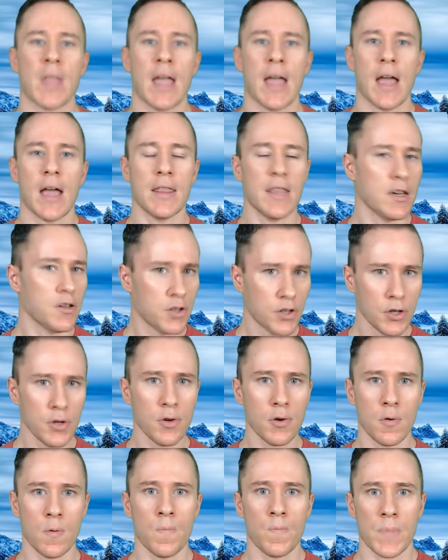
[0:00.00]
And then
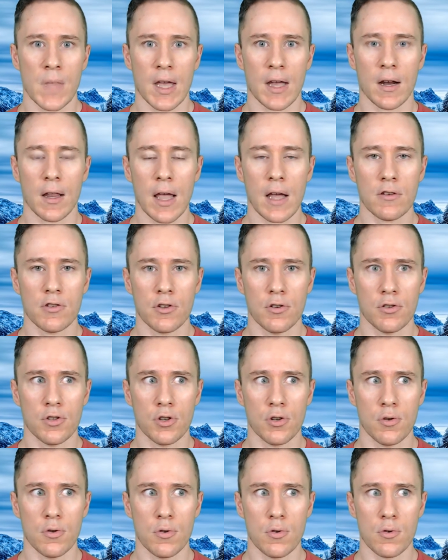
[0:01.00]
two, it allows you
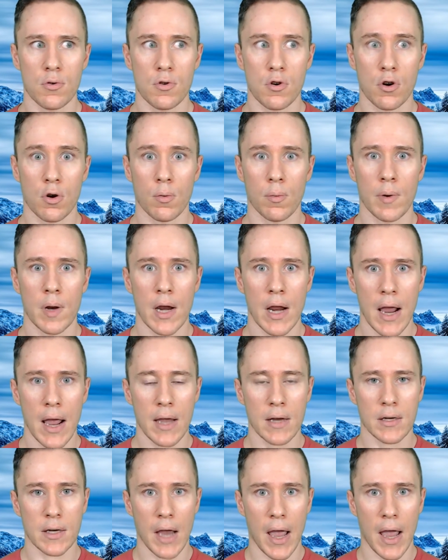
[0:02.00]
to create